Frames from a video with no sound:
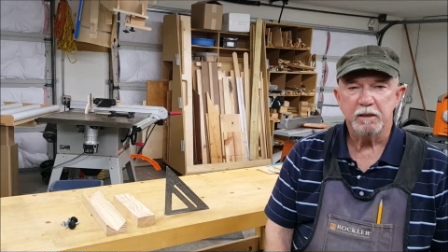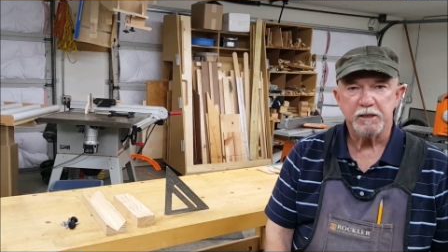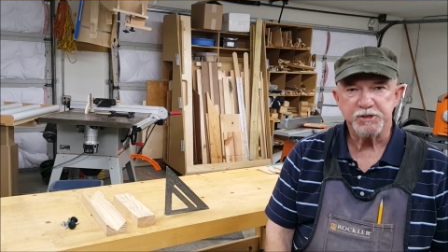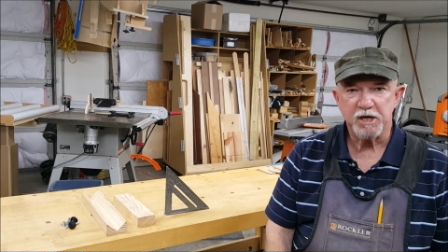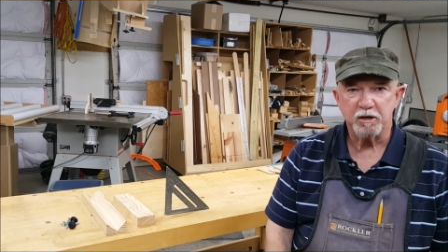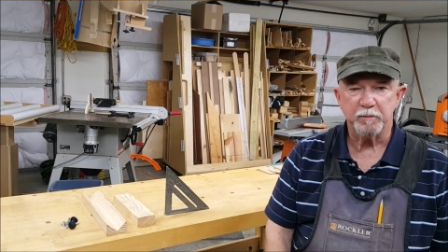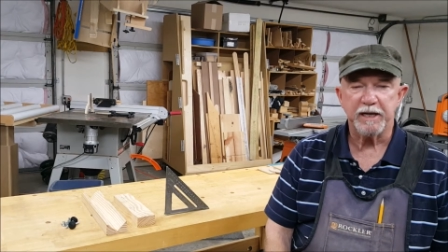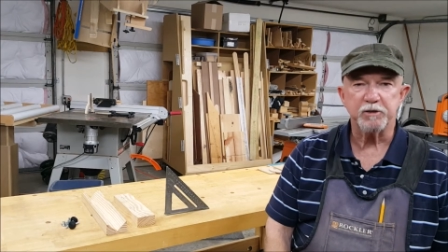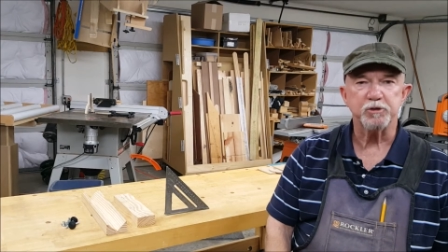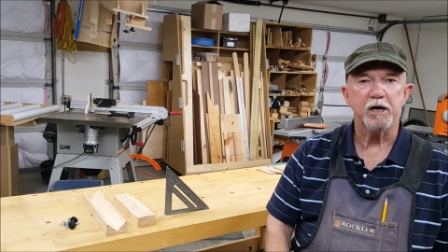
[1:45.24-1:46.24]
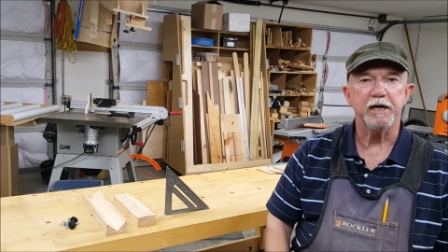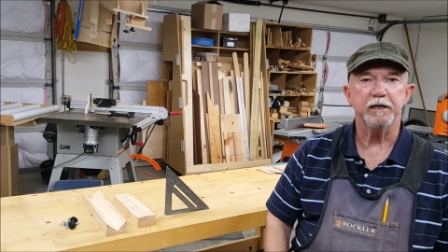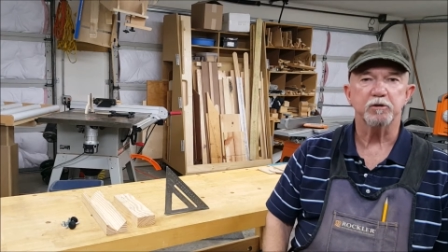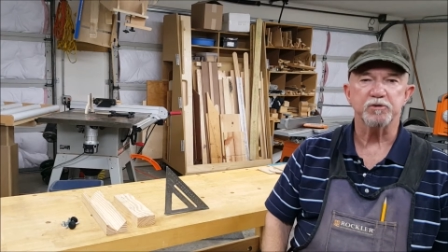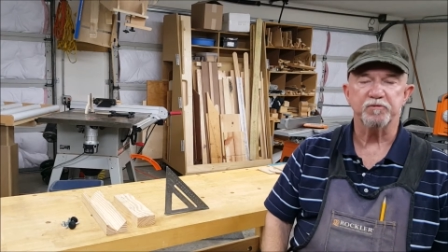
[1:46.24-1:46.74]
Let's talk about
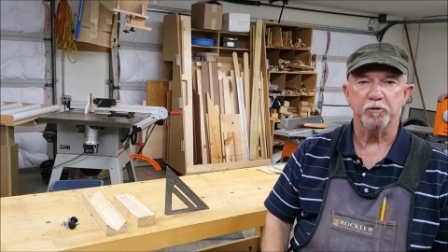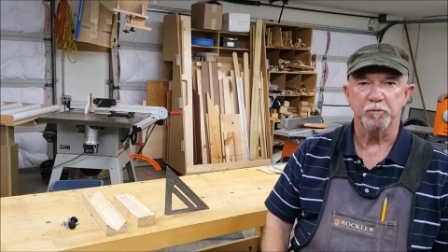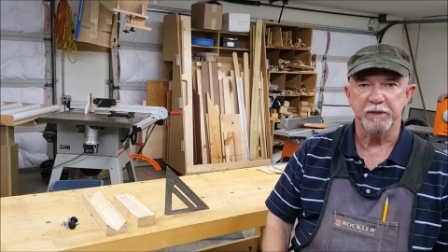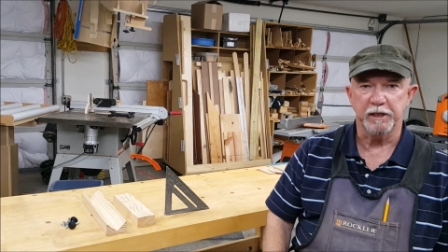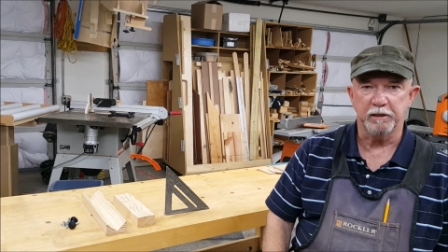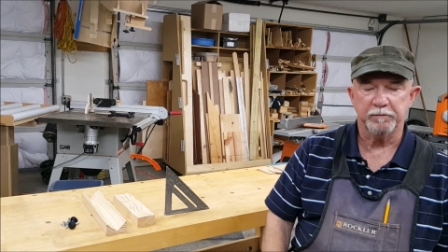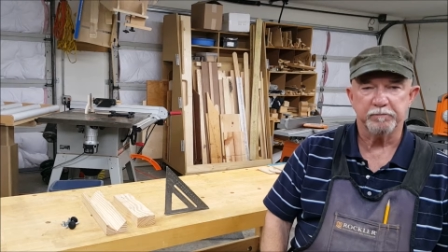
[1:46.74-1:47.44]
triangles for a minute.